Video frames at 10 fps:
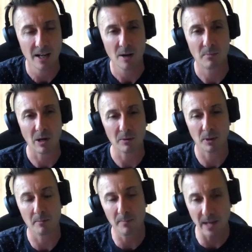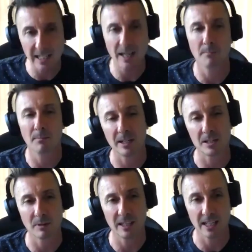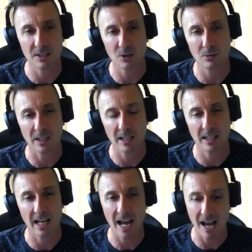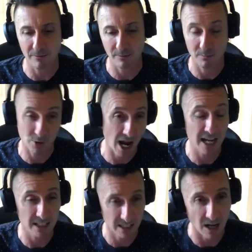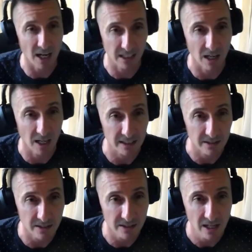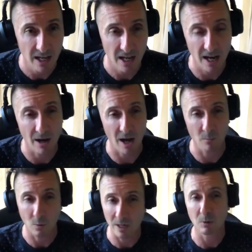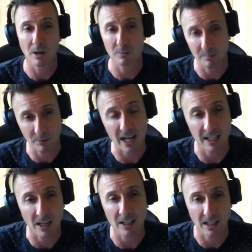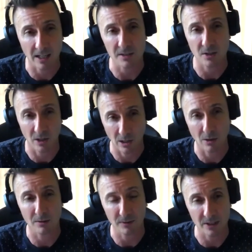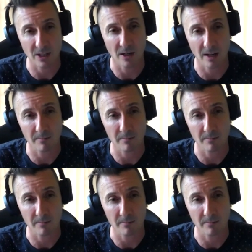But the big companies, when they do it, they have brand guidelines, and we work with brand guidelines a lot of the time.